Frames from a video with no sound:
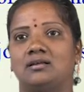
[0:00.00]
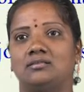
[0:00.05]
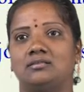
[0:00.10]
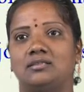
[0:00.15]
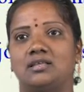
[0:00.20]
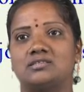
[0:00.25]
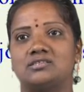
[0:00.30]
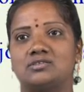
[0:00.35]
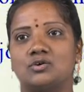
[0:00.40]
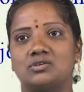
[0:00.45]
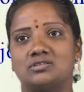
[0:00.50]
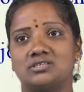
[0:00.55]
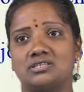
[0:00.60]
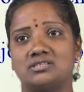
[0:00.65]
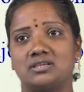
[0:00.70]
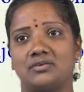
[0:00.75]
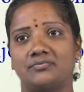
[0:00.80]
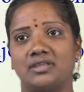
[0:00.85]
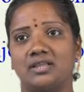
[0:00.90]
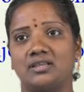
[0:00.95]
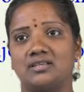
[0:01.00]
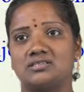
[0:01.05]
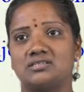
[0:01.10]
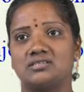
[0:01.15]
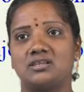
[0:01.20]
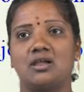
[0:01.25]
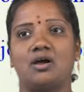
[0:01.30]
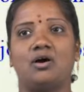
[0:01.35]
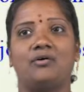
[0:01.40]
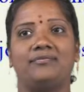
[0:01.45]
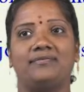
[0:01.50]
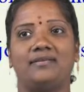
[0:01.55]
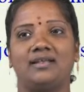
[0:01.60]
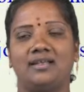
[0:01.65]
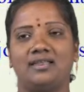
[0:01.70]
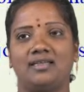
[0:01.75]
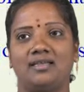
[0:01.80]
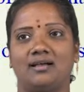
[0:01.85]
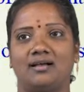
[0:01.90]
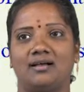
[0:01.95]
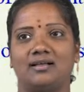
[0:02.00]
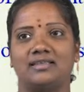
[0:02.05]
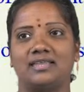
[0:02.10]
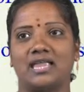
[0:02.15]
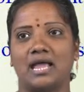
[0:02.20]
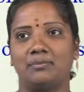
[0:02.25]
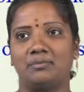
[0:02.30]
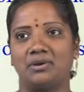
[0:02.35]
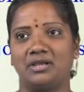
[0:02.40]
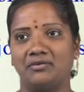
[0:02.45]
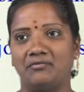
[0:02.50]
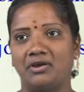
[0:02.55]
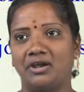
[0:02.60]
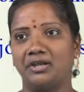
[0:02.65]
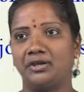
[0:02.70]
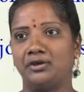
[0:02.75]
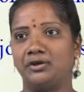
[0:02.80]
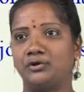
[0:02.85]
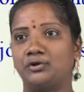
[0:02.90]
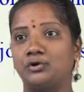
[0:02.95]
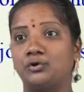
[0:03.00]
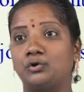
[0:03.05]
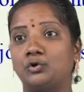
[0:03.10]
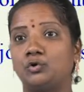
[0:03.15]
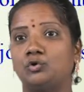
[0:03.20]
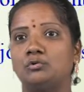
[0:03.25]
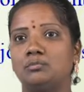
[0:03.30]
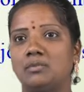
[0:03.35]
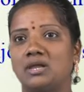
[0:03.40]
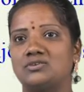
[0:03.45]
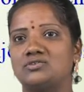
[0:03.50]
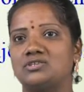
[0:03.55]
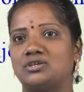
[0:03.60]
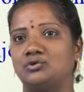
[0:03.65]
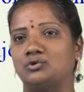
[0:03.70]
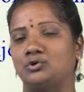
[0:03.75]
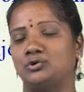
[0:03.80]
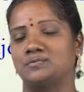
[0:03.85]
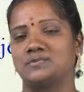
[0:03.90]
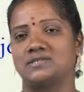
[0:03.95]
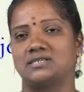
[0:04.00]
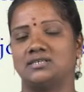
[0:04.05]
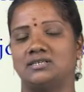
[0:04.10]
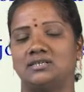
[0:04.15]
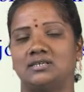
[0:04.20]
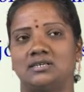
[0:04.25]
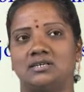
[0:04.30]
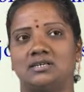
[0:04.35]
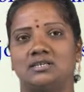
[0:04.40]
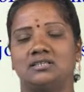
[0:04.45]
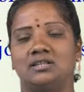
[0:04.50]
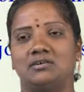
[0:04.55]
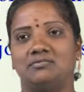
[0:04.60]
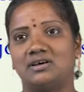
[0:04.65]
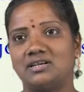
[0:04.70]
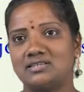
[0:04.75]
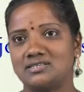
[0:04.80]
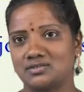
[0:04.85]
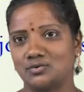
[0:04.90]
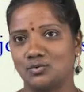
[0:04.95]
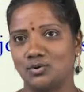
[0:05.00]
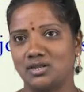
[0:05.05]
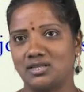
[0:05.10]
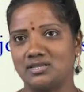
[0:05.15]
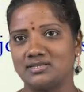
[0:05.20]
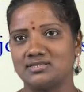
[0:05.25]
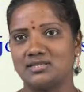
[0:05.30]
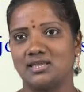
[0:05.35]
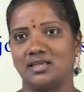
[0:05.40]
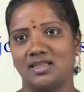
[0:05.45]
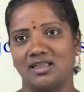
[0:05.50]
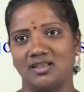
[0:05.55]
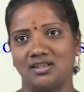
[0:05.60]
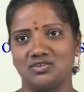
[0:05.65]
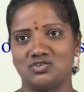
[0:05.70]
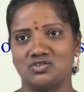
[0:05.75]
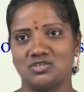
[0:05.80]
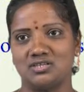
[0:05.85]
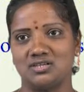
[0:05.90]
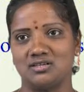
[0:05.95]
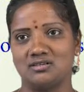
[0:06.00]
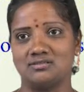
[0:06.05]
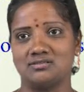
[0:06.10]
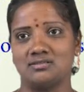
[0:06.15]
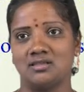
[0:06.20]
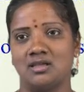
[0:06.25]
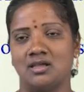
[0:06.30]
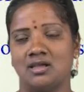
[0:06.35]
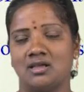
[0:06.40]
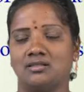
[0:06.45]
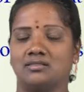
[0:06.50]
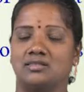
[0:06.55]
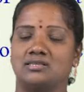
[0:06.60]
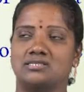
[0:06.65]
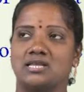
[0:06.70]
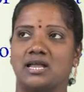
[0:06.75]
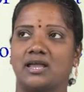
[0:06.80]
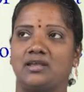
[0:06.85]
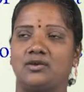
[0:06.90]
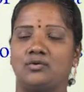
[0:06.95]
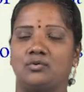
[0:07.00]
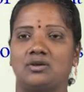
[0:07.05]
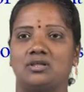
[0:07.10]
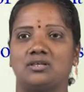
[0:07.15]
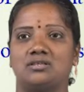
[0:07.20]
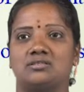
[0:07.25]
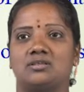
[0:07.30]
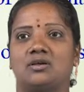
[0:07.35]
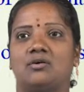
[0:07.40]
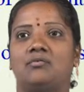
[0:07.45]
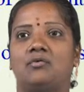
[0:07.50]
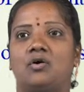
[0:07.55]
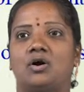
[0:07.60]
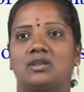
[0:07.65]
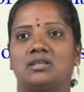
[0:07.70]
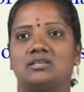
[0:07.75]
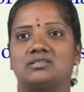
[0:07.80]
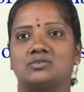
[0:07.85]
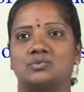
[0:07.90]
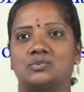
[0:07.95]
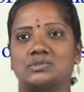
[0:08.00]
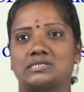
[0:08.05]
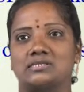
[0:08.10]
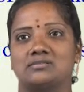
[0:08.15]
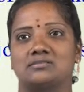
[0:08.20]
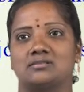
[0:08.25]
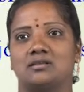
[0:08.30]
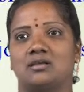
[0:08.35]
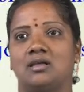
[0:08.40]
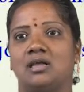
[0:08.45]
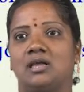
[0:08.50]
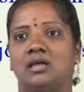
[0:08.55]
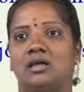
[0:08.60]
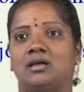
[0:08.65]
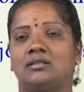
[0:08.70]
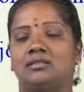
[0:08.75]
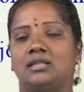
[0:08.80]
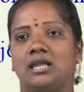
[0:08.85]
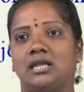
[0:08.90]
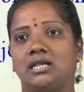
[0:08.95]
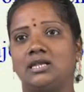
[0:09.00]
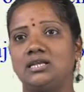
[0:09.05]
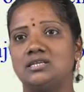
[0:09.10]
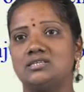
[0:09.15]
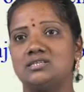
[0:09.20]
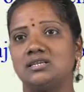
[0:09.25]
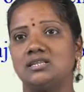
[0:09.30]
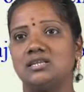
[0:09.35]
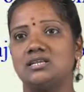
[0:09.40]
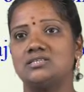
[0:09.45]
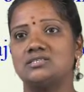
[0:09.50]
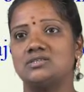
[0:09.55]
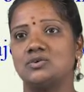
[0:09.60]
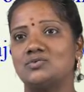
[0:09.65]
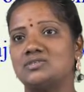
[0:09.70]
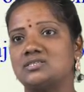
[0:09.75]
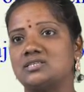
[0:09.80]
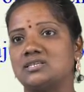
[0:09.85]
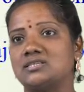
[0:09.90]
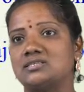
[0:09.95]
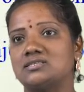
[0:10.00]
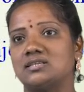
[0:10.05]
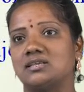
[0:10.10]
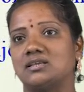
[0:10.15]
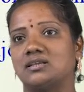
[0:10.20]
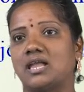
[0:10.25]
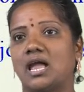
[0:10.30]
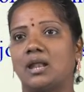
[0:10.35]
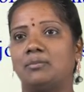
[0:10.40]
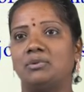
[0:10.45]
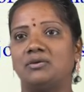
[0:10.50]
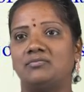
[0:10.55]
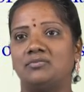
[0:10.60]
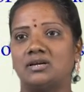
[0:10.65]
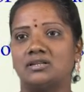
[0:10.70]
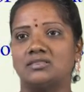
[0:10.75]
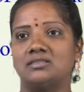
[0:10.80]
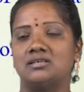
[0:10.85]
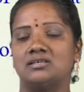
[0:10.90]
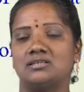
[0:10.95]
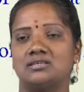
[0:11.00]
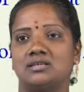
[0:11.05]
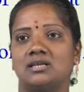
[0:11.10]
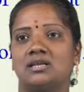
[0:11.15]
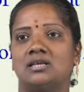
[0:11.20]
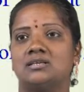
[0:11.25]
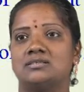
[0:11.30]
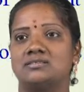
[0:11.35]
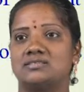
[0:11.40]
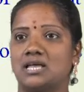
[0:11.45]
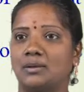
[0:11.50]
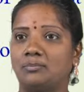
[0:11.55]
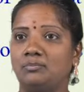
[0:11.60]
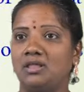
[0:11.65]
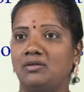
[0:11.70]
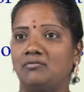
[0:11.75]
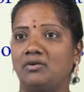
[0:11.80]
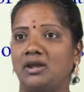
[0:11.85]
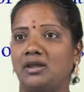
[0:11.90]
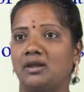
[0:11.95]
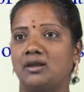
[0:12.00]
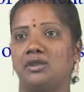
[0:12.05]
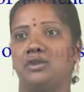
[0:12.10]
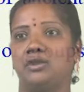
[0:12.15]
The sources of the history of India can be divided into two major groups. The first one is indigenous, the second one is foreign sources. The indigenous sources can be further subdivided